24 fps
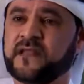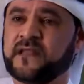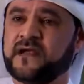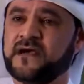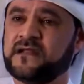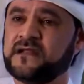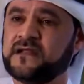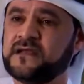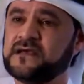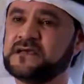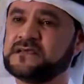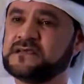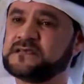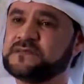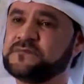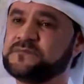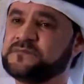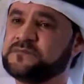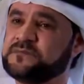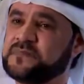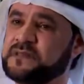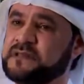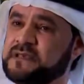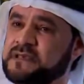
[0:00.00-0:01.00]
and I ask,
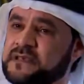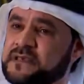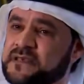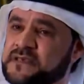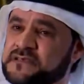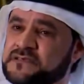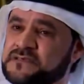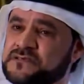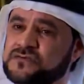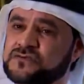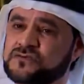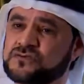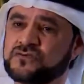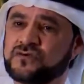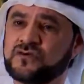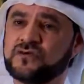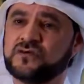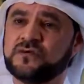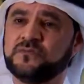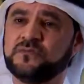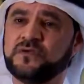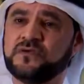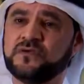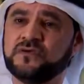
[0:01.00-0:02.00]
please
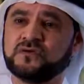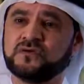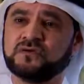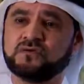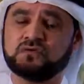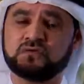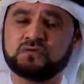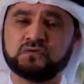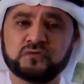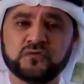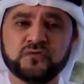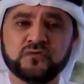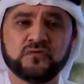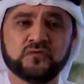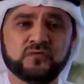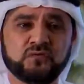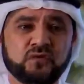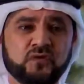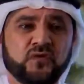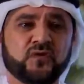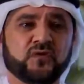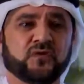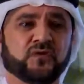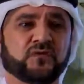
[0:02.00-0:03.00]
show me your true
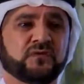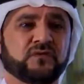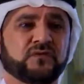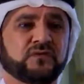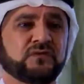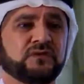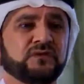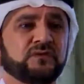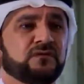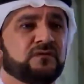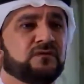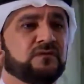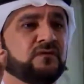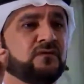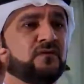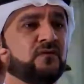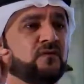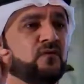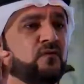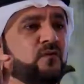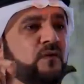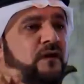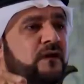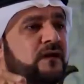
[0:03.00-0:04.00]
north,
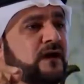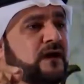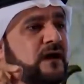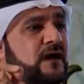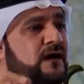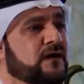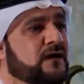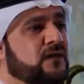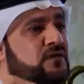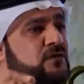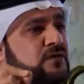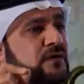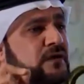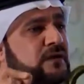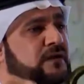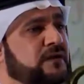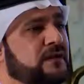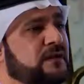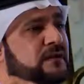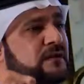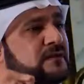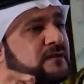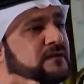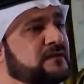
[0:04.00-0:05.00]
where are you
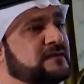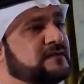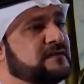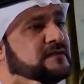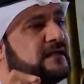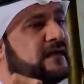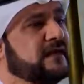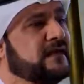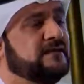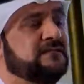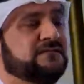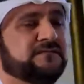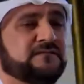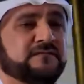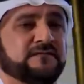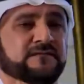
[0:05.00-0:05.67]
heading in this life?